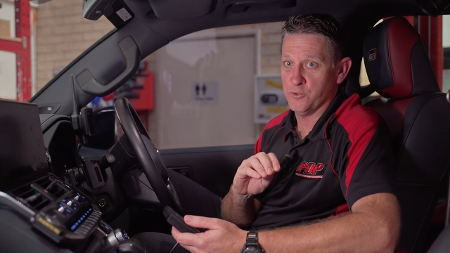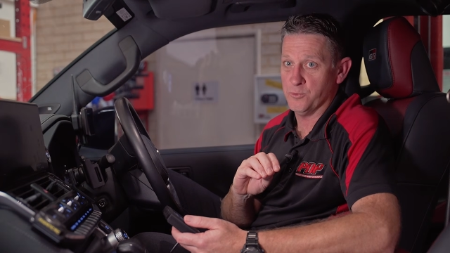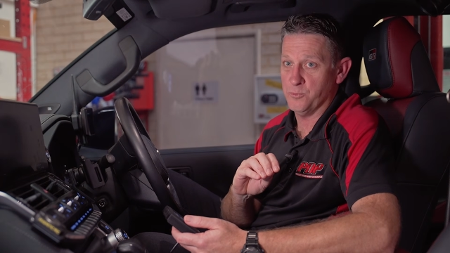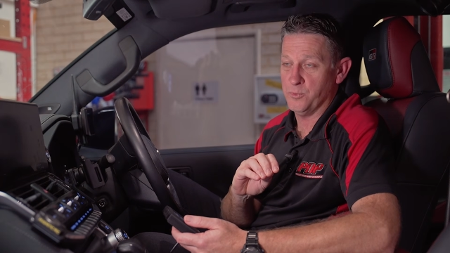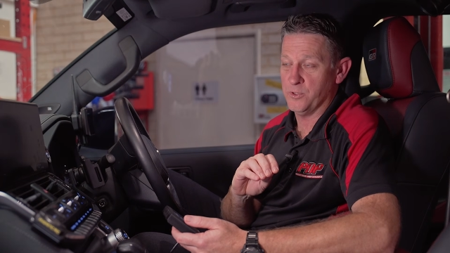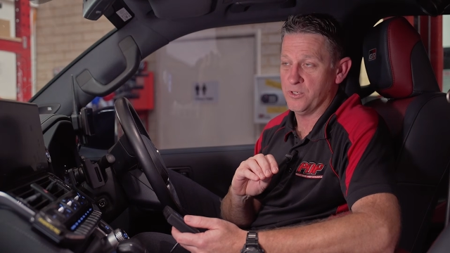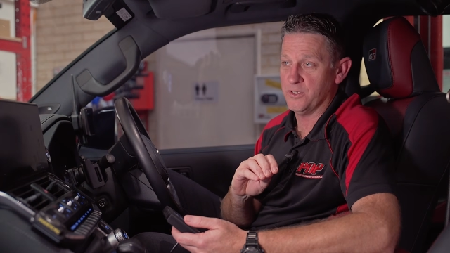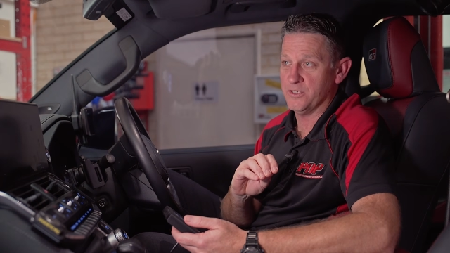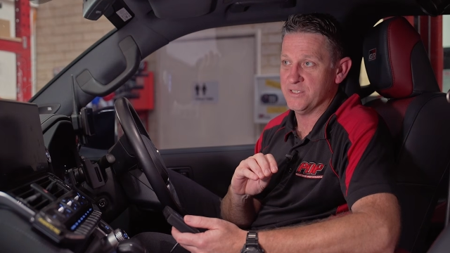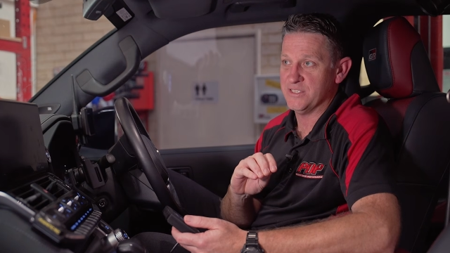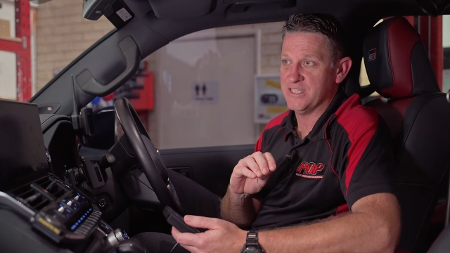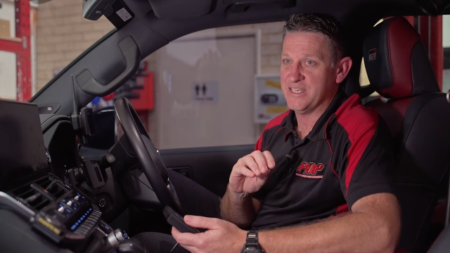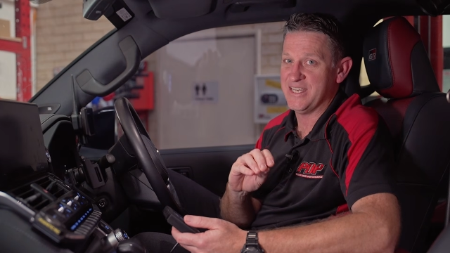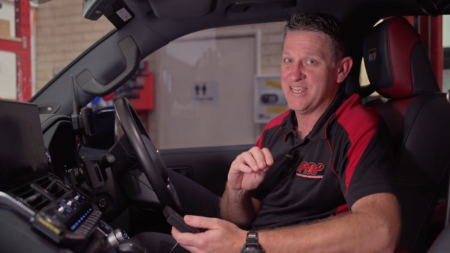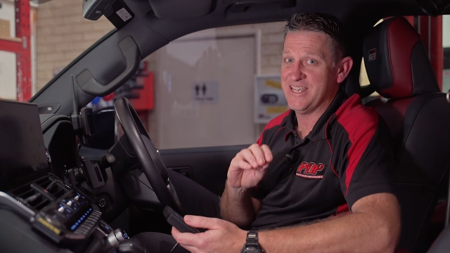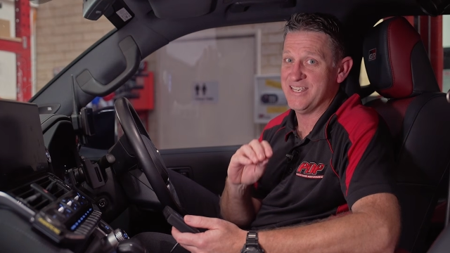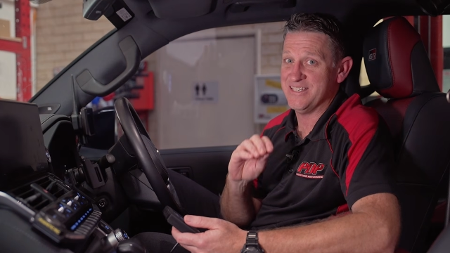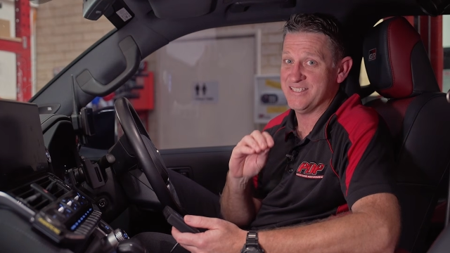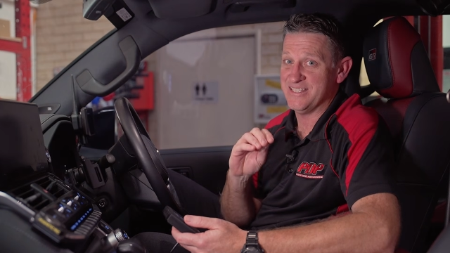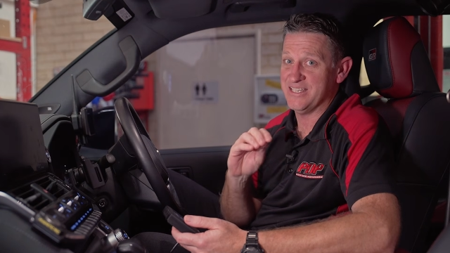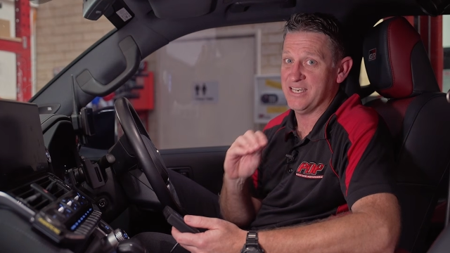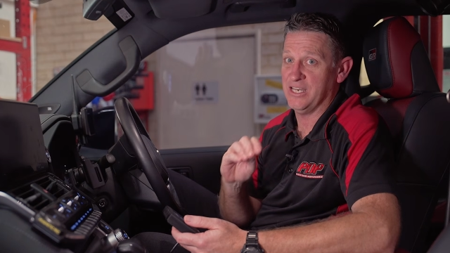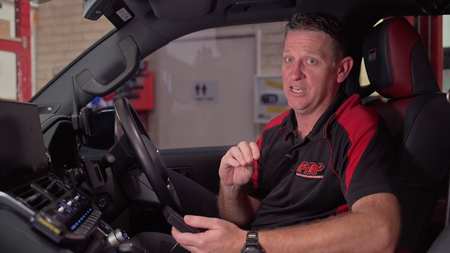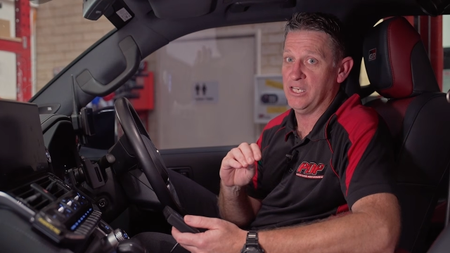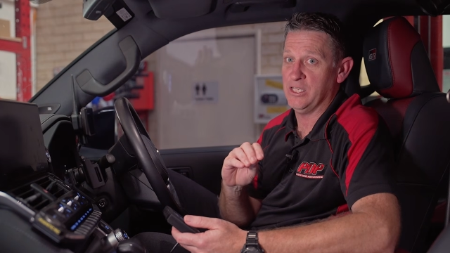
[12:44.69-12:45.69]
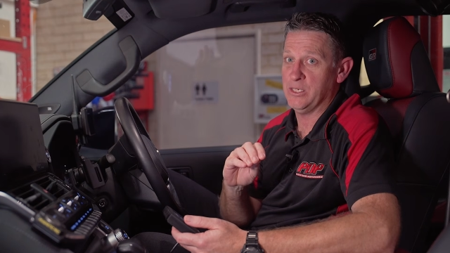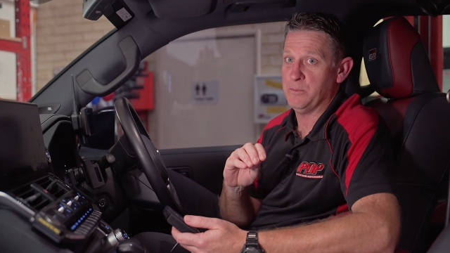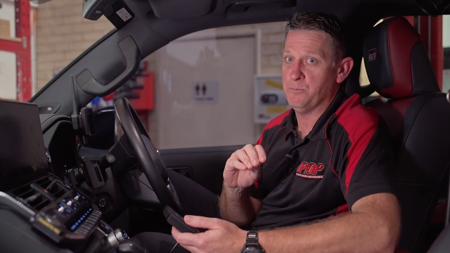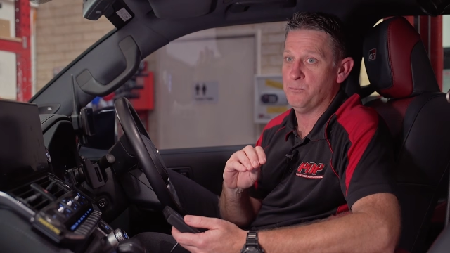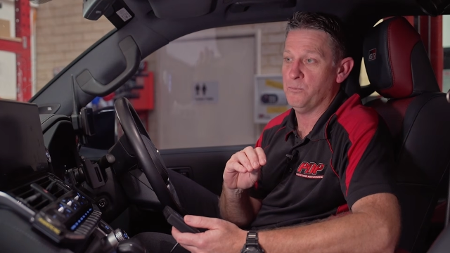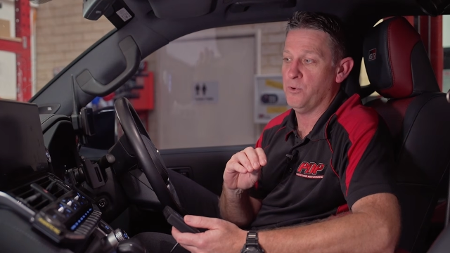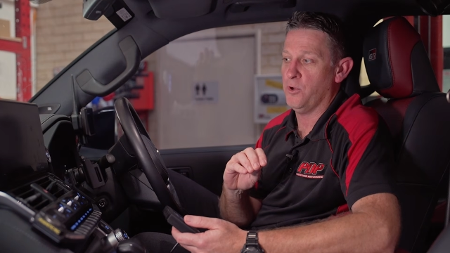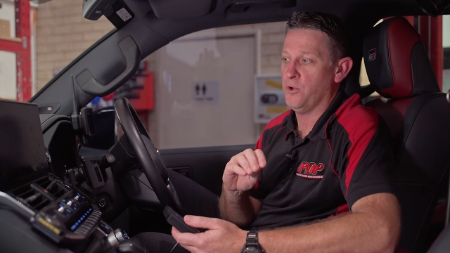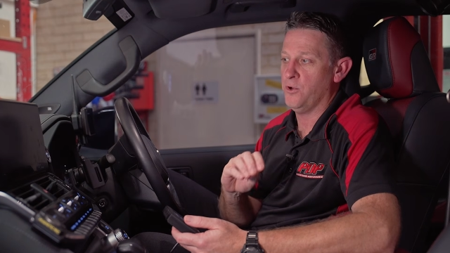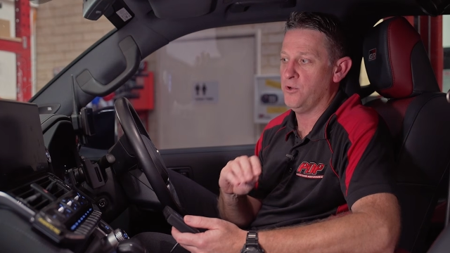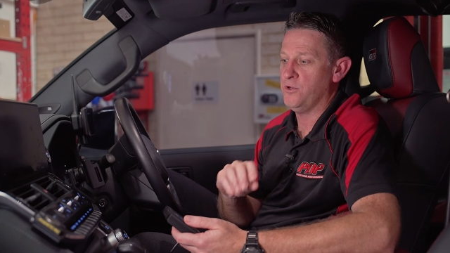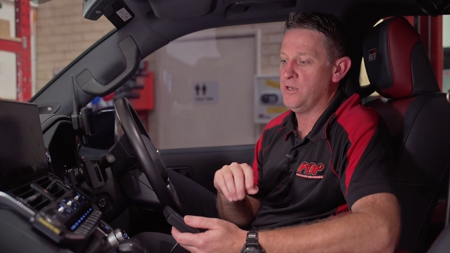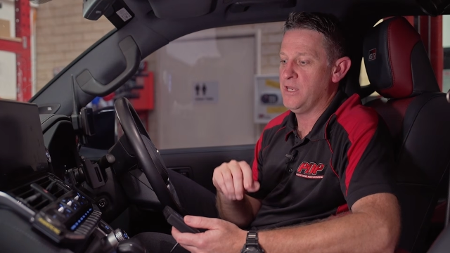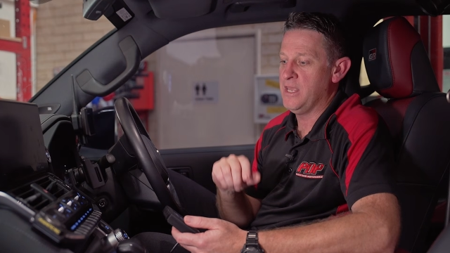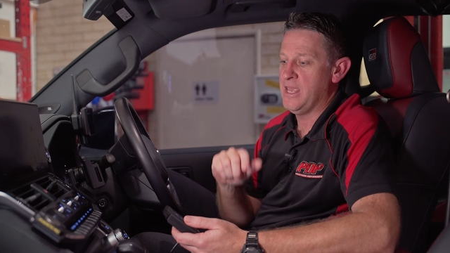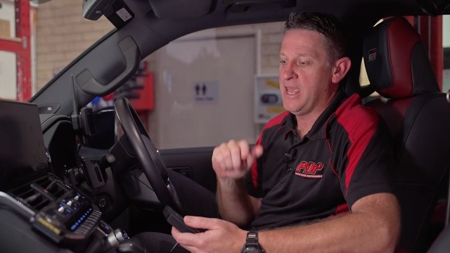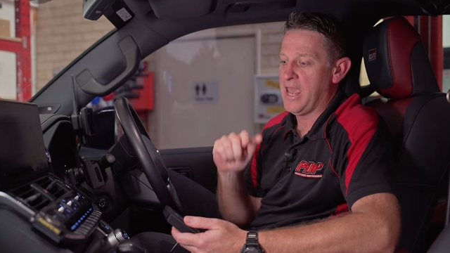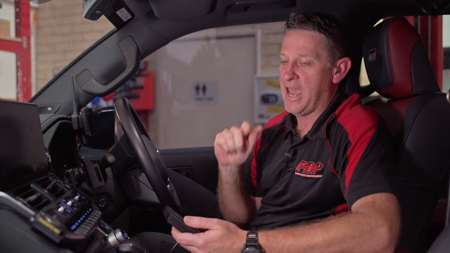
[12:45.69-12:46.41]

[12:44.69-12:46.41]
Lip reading: because it is in a limp mode.